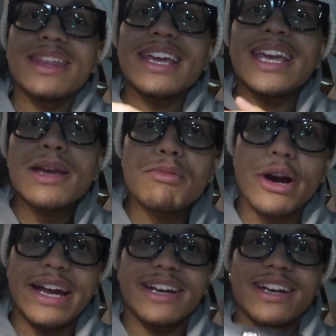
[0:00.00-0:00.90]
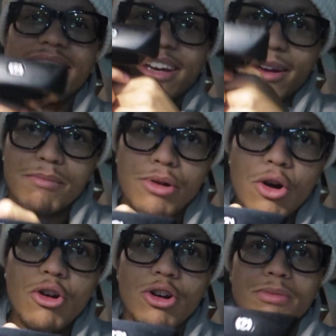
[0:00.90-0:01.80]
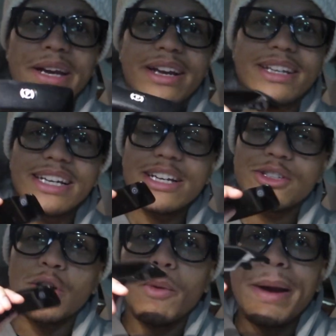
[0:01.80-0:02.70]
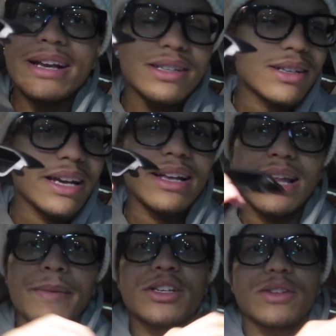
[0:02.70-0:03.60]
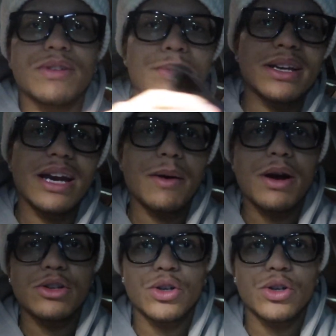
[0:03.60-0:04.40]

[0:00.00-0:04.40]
The e-brake broke on me. So, basically, let me just flip the camera.